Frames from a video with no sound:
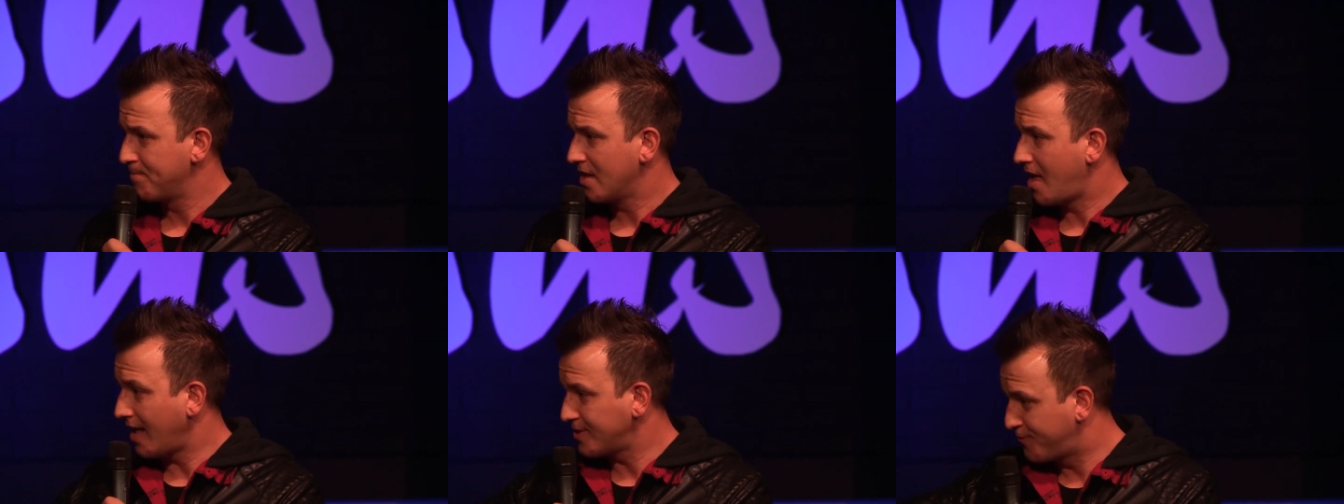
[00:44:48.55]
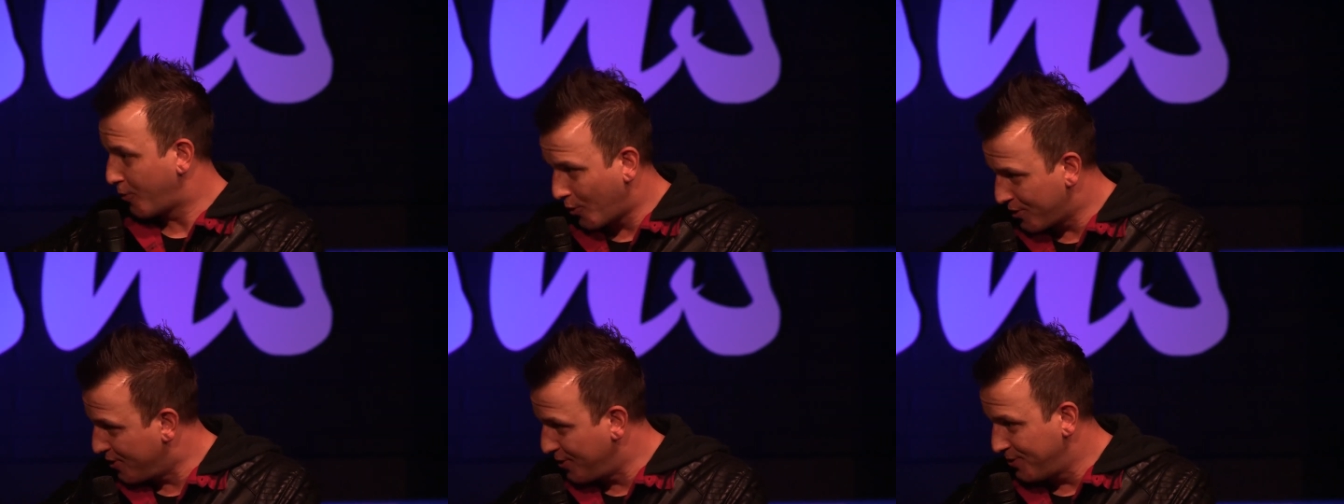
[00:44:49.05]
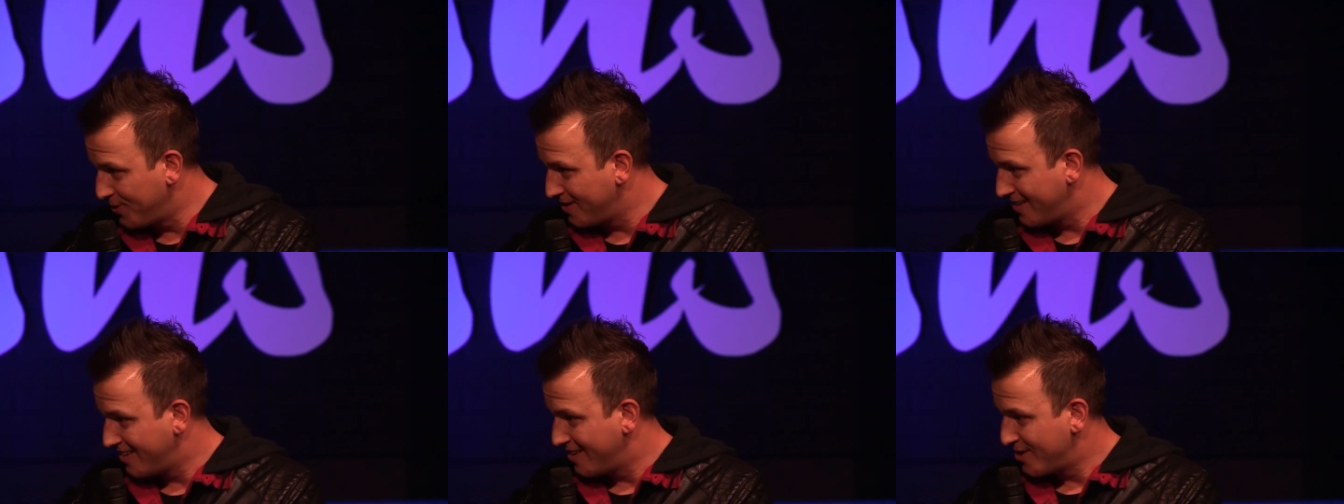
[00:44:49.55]
God's for you.
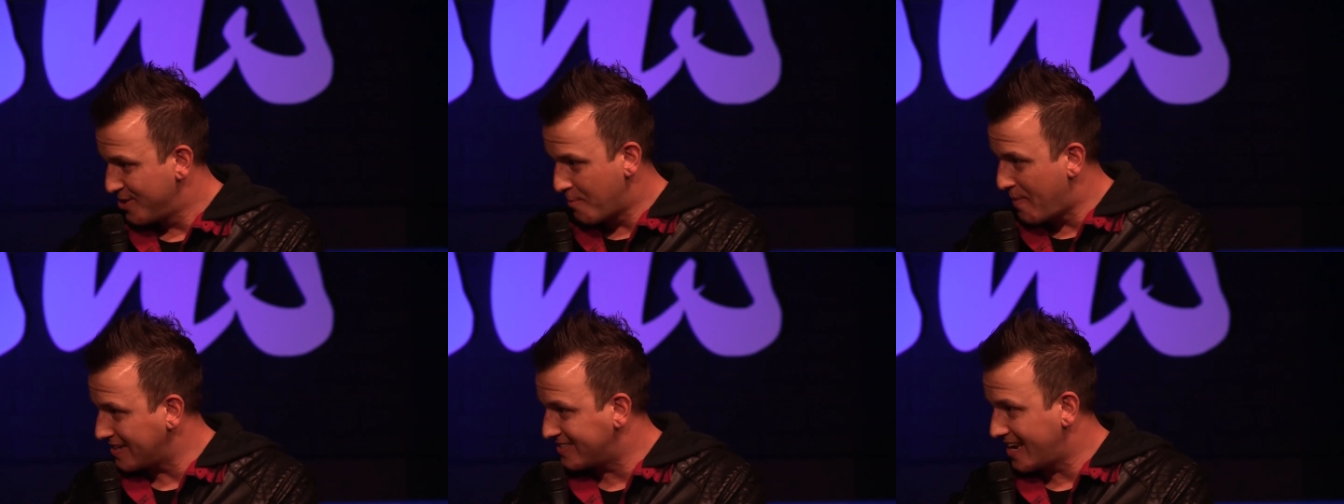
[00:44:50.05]
Your best